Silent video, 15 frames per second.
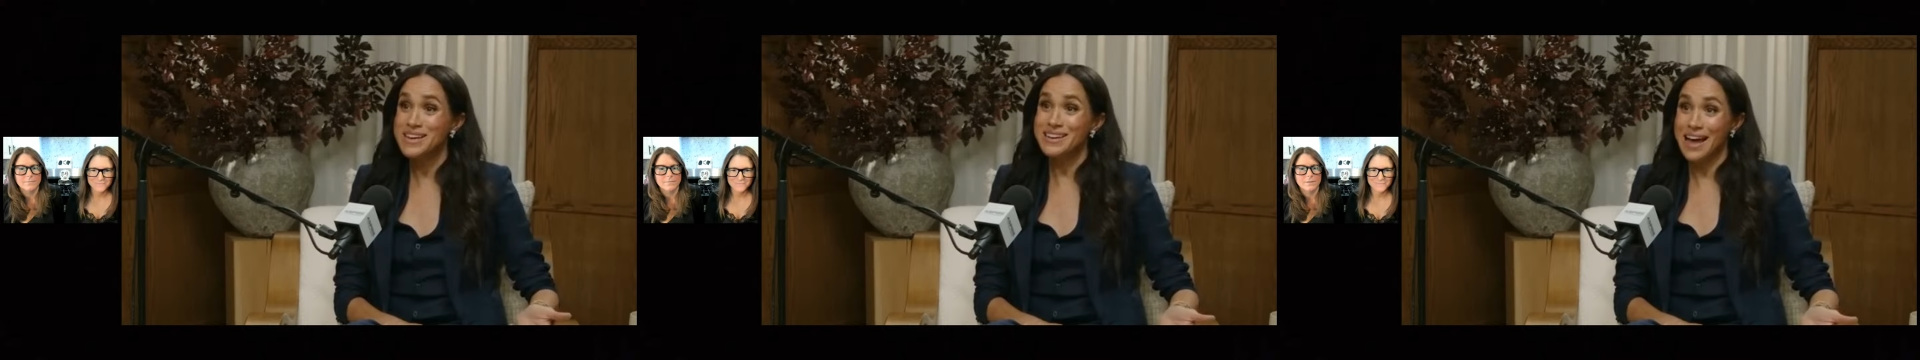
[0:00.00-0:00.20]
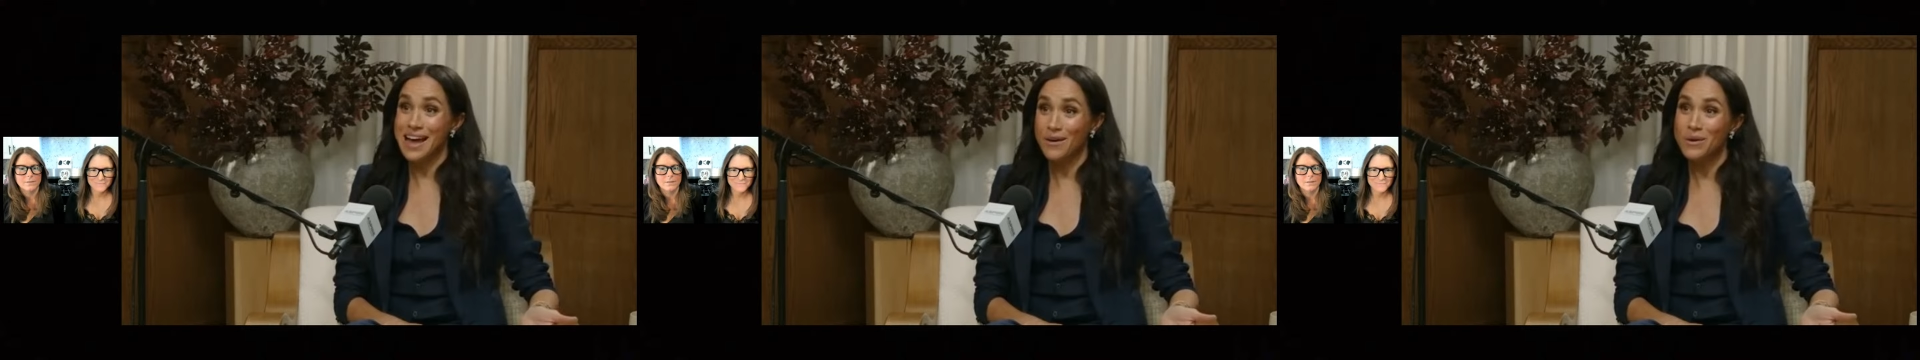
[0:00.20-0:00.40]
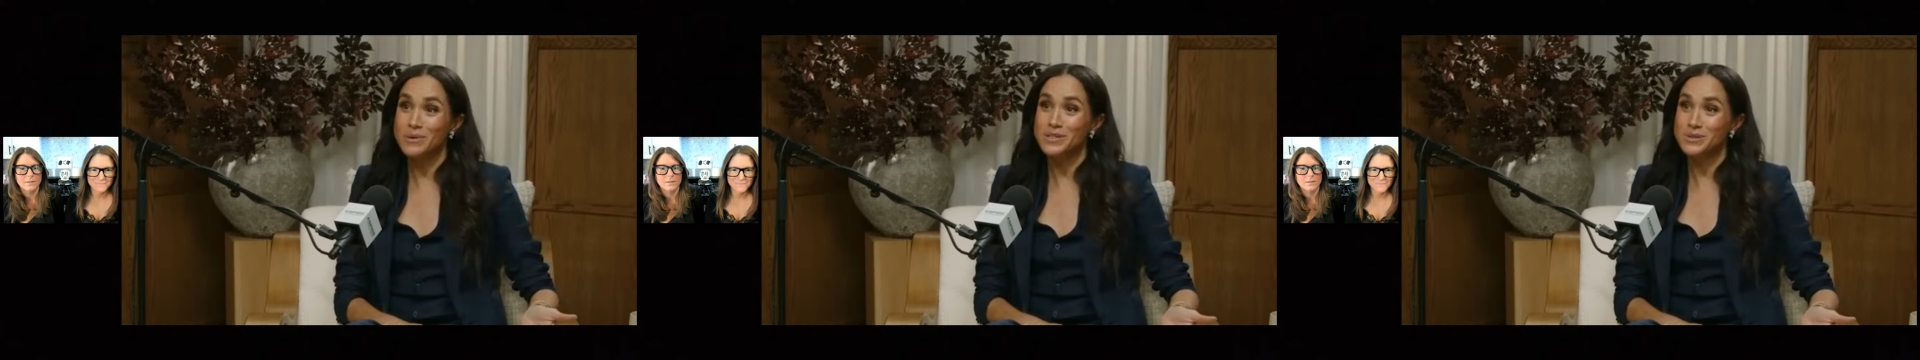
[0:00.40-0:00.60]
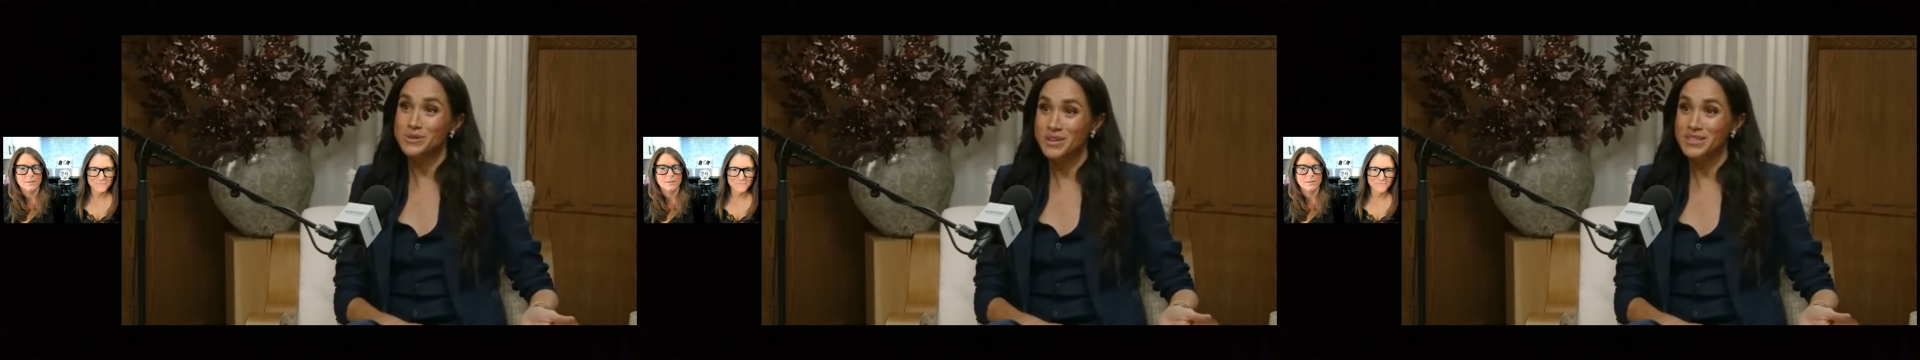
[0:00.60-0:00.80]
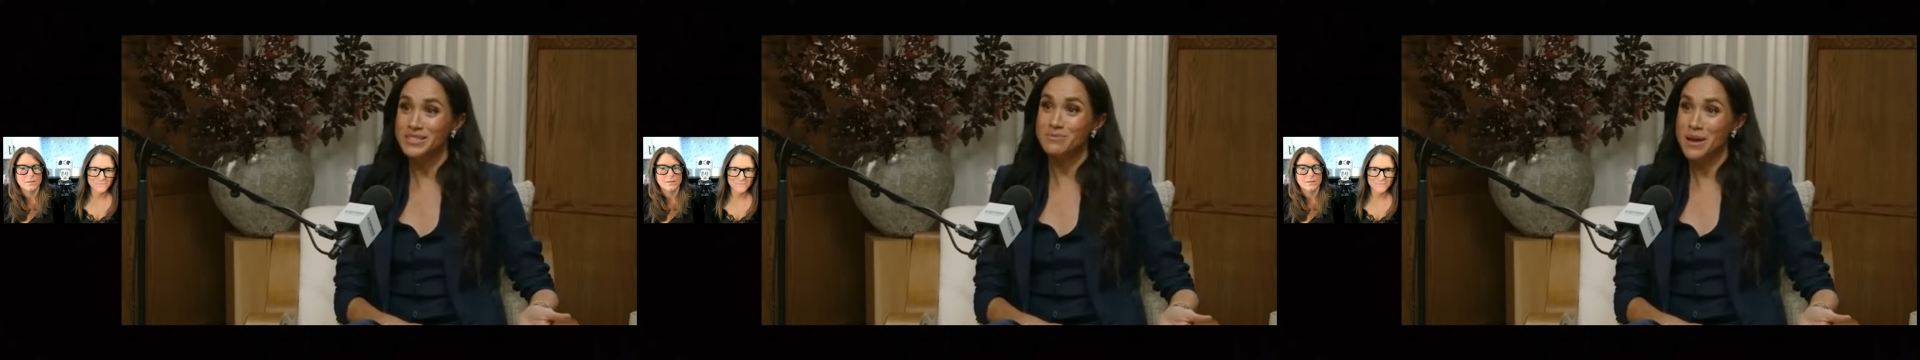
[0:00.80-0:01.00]
and how I would do
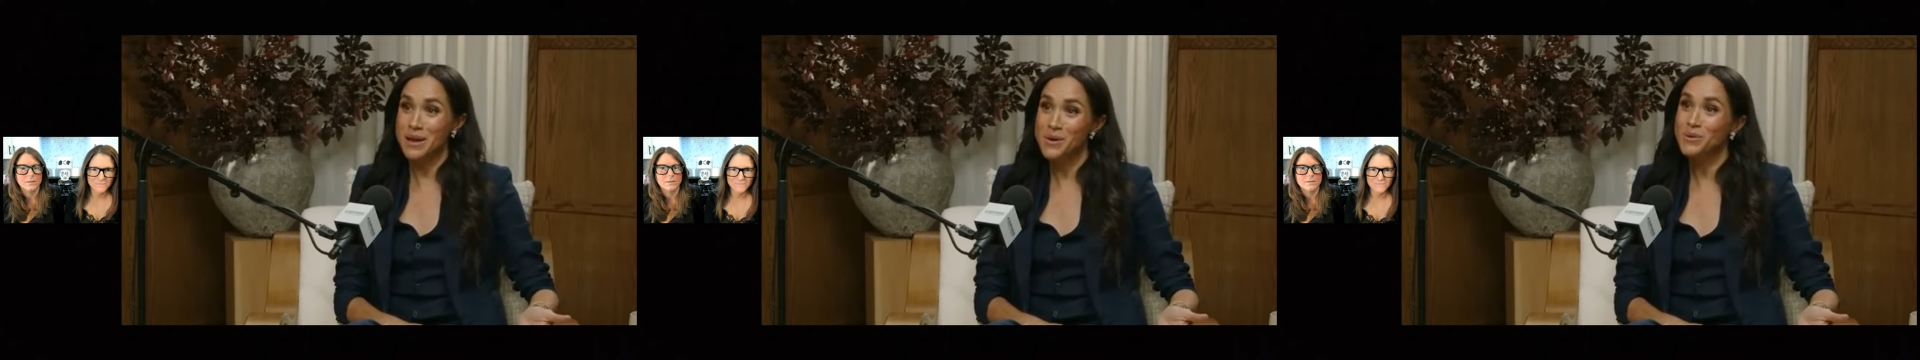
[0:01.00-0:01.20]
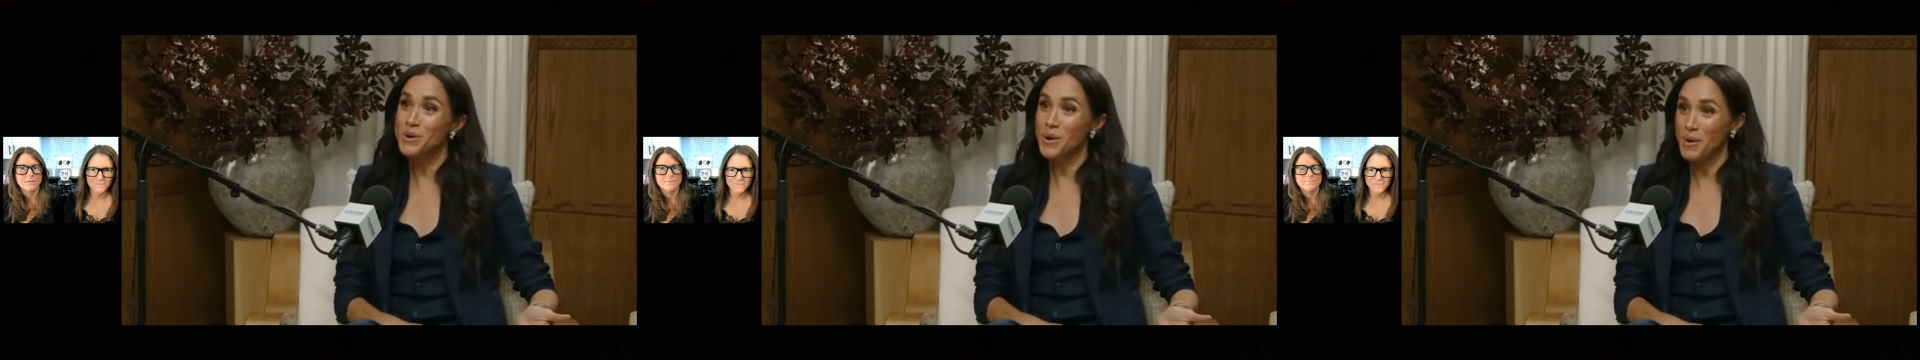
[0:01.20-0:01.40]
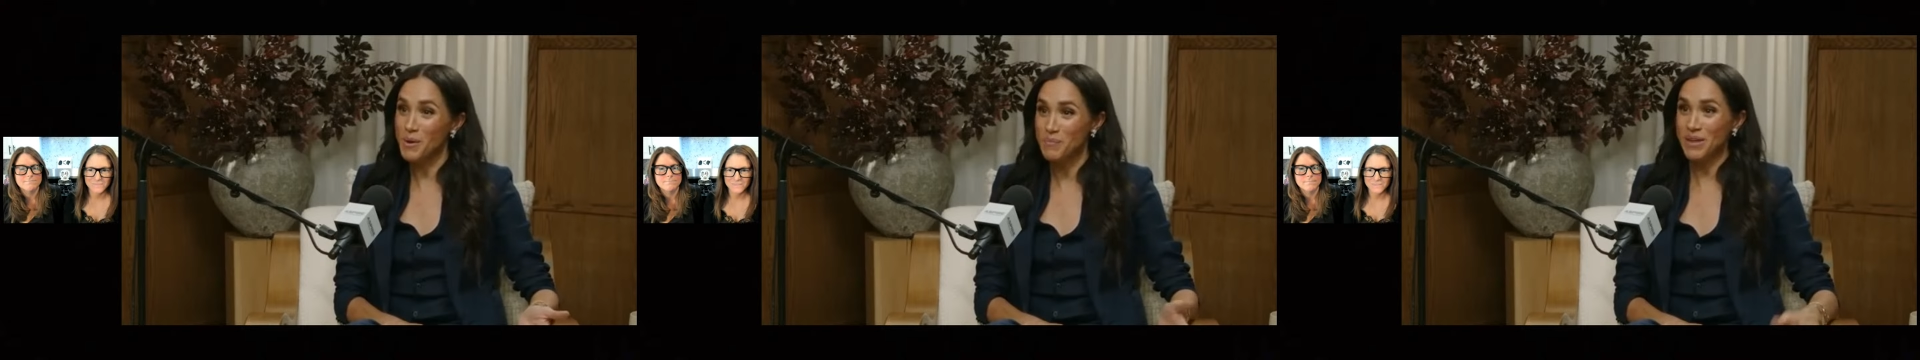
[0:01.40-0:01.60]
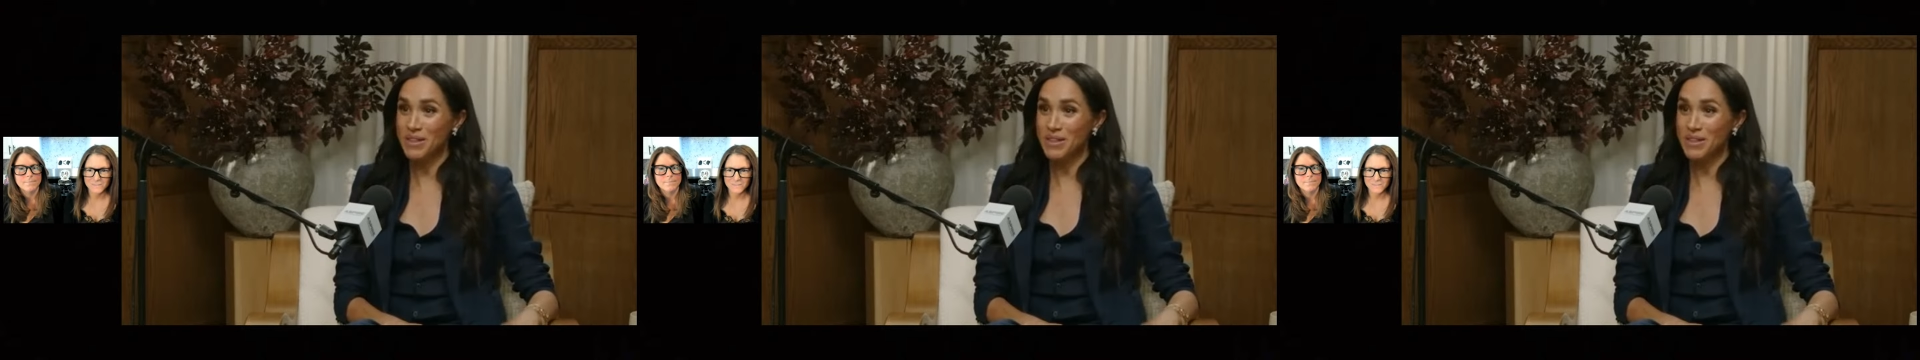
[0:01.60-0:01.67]
things in my own home,